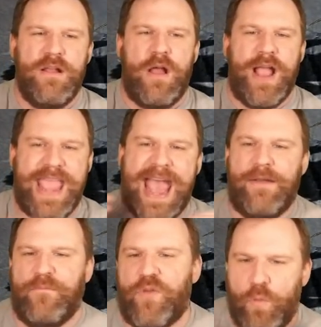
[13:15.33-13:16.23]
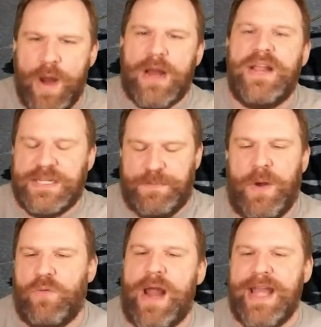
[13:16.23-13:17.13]
again, for where he's
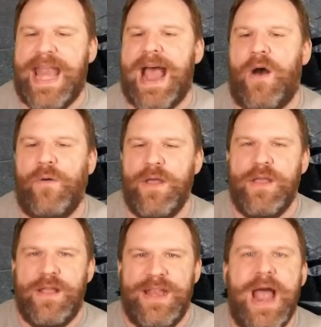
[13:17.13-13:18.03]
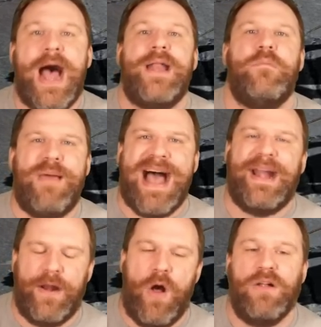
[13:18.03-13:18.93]
built right now, not bad
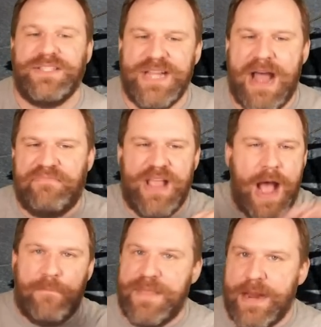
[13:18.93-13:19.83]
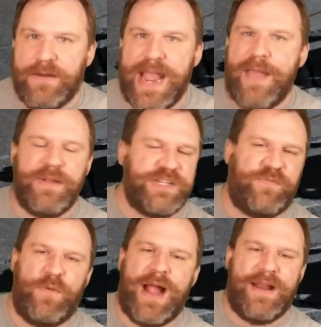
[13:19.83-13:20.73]
at all. It's not top tier damage
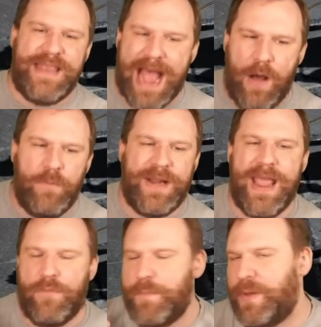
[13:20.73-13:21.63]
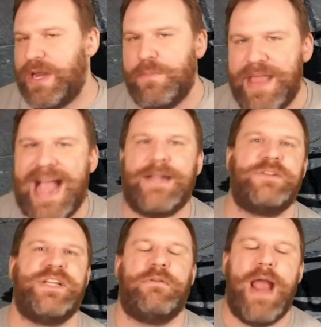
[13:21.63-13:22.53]
without a doubt, but again, we're building him with
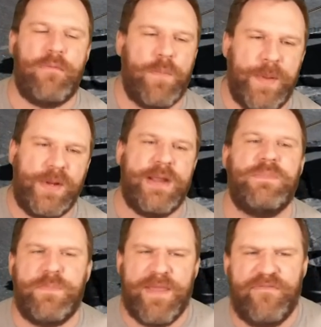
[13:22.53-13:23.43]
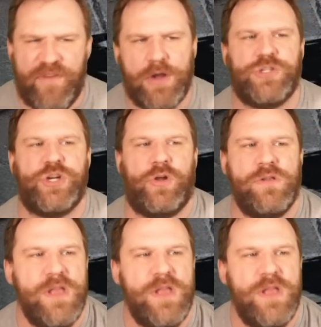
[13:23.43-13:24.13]
accuracy, right? We're building him to be functional.